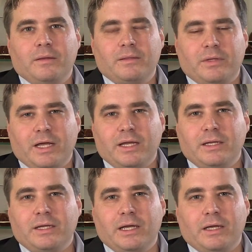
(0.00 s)

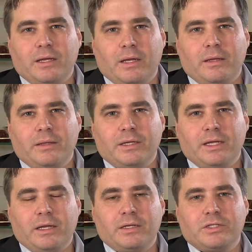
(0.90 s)
Secondly, the
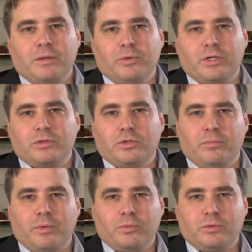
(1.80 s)
data subject
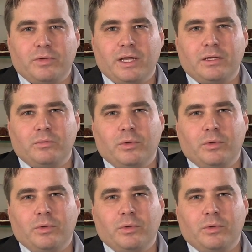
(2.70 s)
should be provided